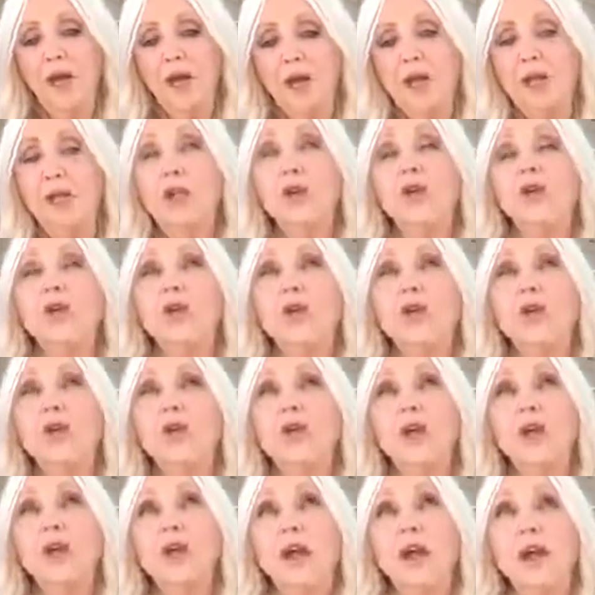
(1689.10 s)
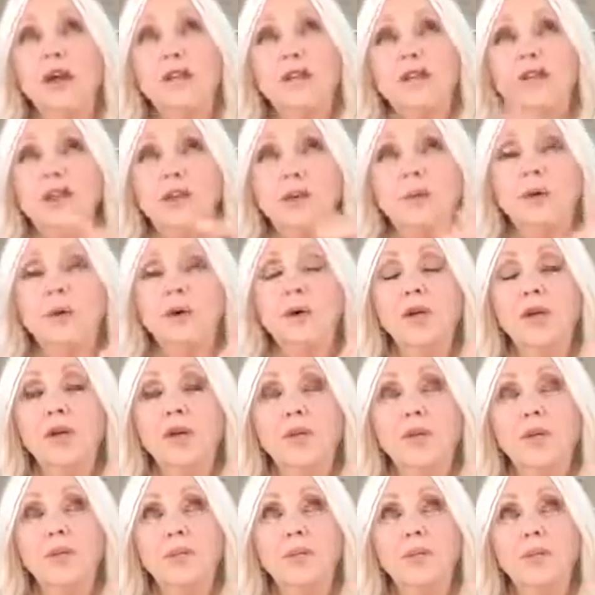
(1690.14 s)
You can love
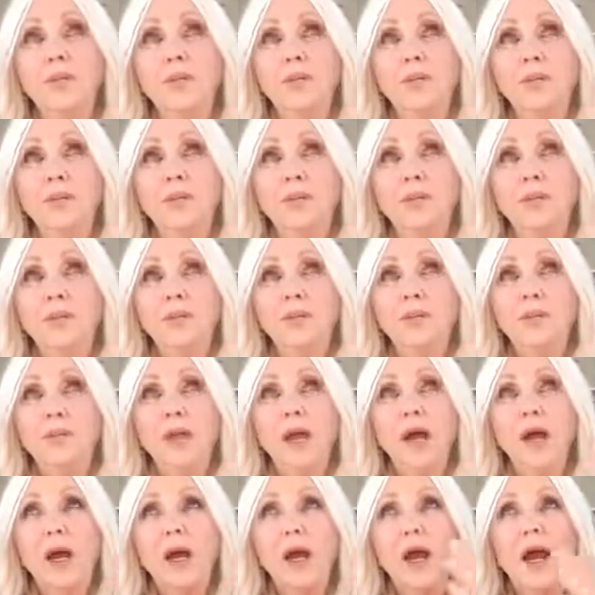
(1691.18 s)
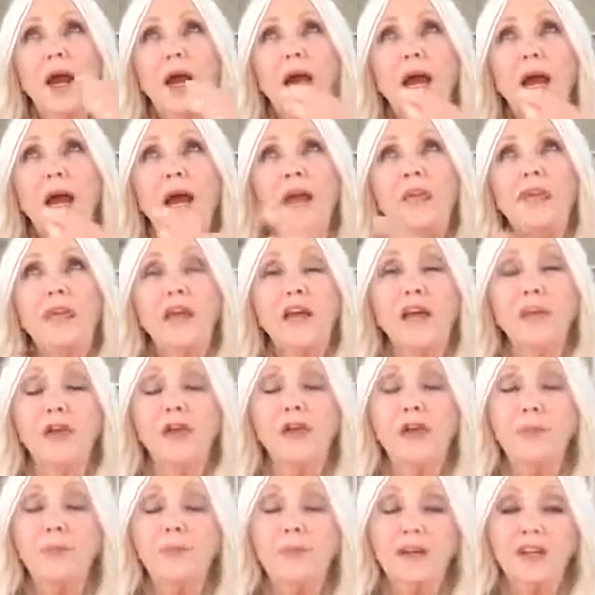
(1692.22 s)
somebody and then you
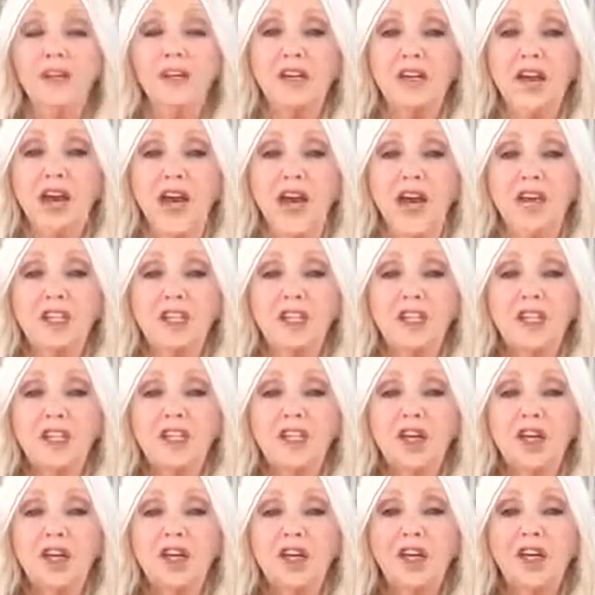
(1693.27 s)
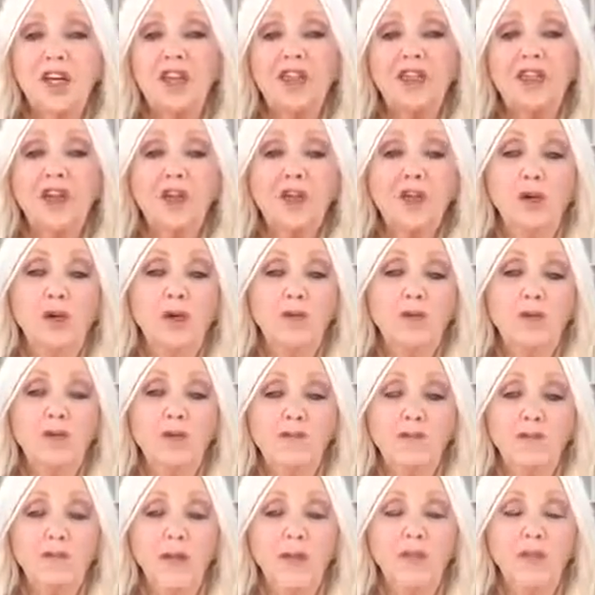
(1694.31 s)
can be attached that you'll be
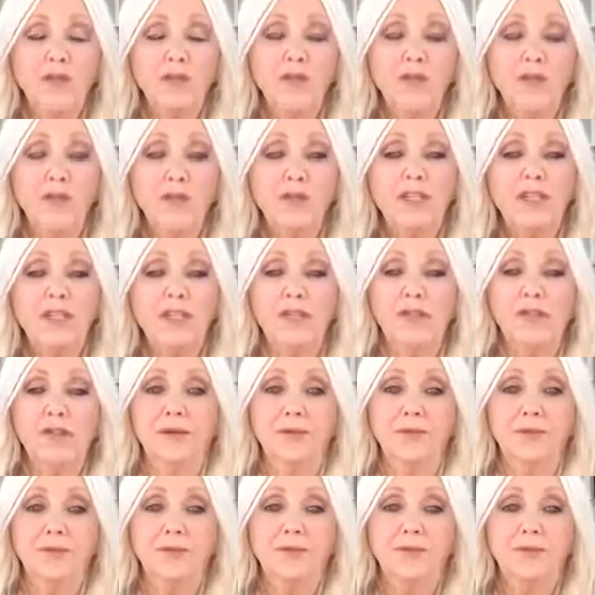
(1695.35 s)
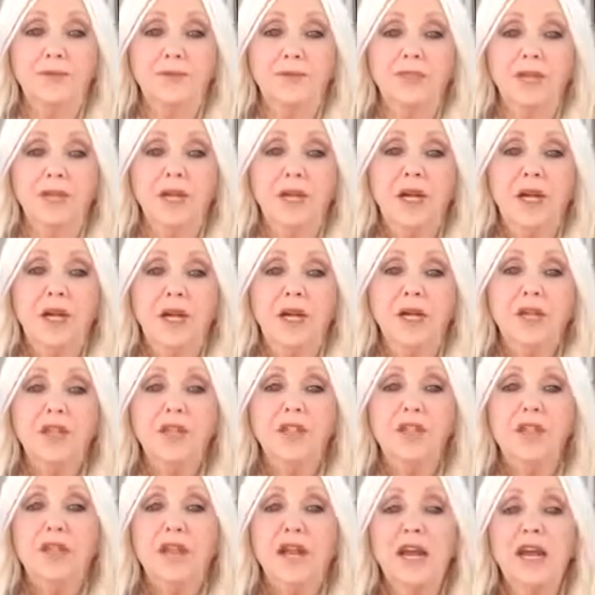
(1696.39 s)
afraid of losing them. You
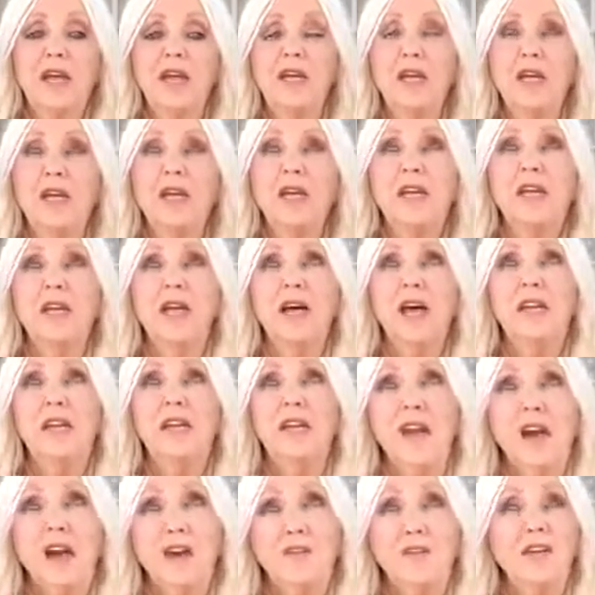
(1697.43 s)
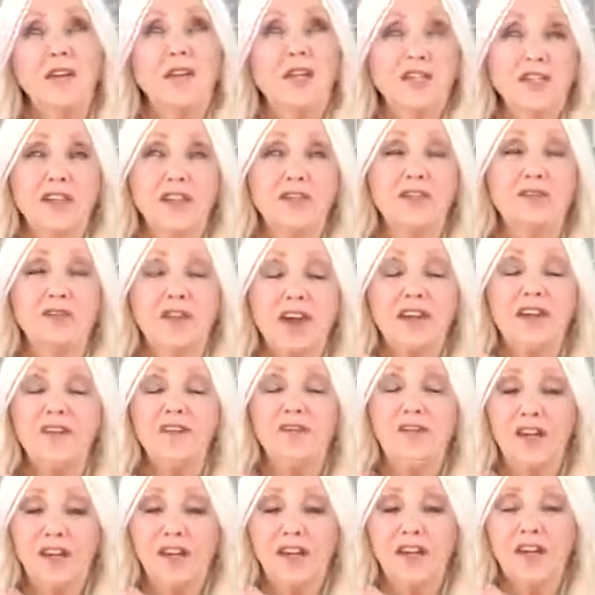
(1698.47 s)
see, love isn't afraid
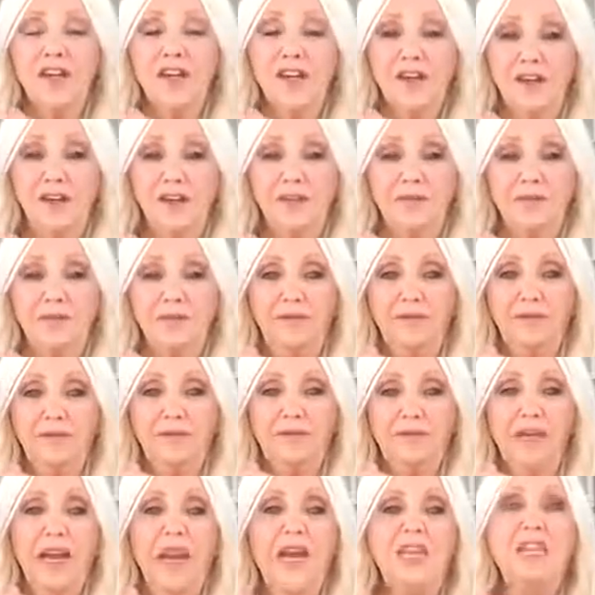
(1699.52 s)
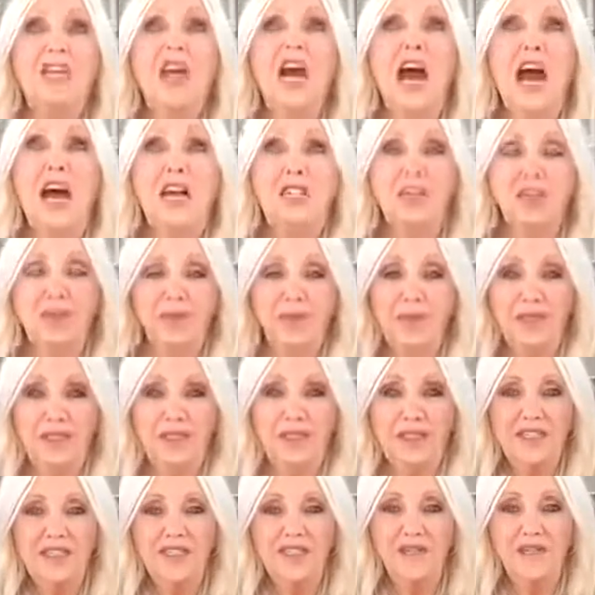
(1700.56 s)
of anything. Attachment
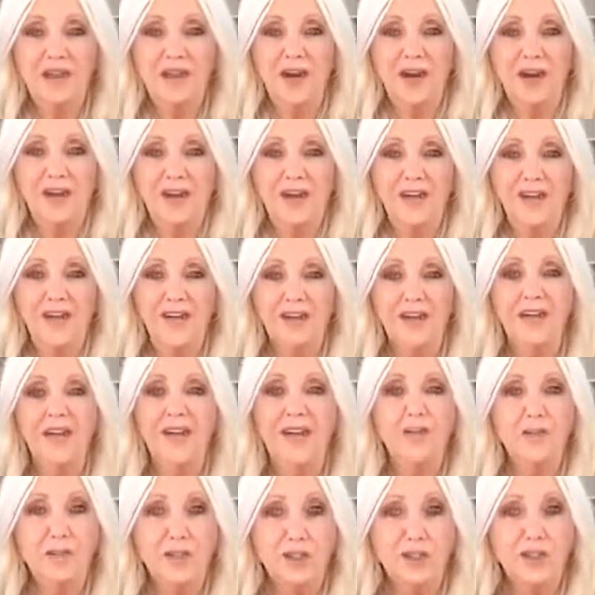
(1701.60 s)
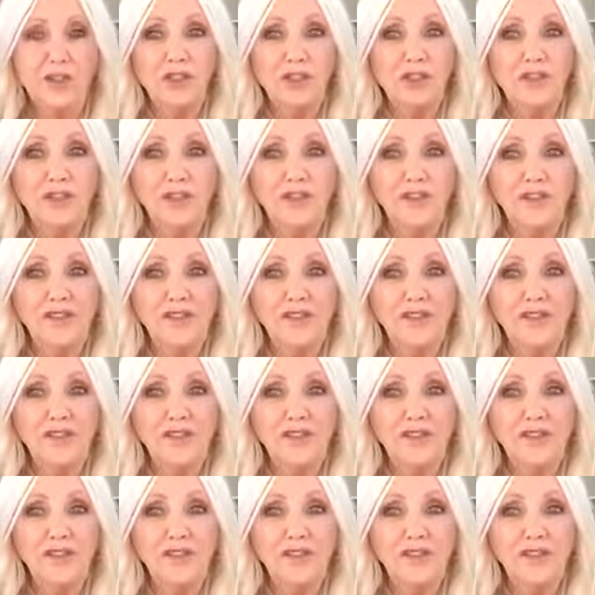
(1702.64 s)
is afraid of losing